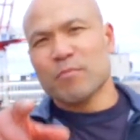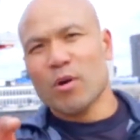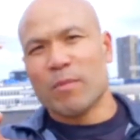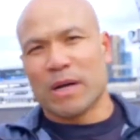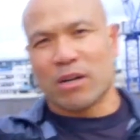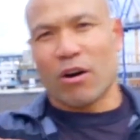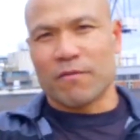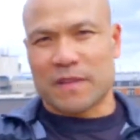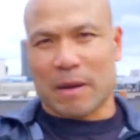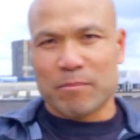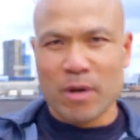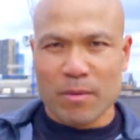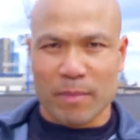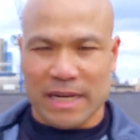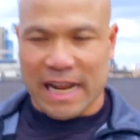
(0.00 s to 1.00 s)
movement of that
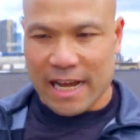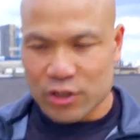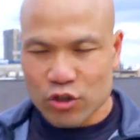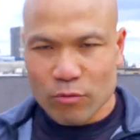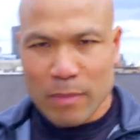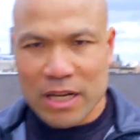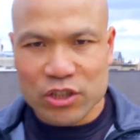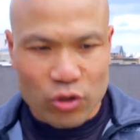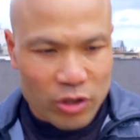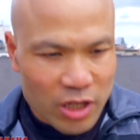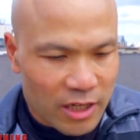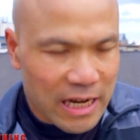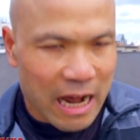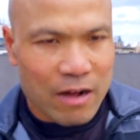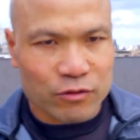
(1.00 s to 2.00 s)
movement there. You make sure you
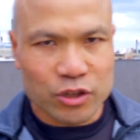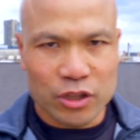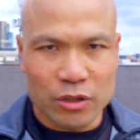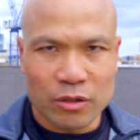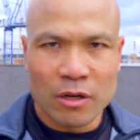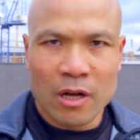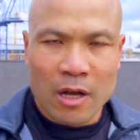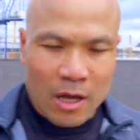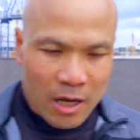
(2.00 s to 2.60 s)
learn how to